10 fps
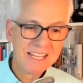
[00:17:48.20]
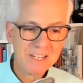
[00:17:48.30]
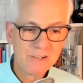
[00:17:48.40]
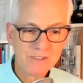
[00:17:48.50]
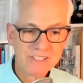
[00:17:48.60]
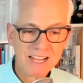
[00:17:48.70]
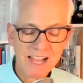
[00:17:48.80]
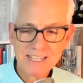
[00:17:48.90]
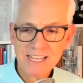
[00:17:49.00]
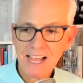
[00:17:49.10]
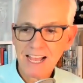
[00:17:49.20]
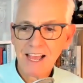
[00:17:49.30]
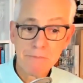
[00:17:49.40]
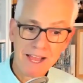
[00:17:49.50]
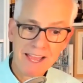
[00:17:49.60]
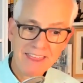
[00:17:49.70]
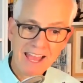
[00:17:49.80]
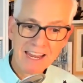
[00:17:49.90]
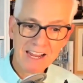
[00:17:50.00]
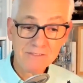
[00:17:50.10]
like an interesting idea. I could buy that.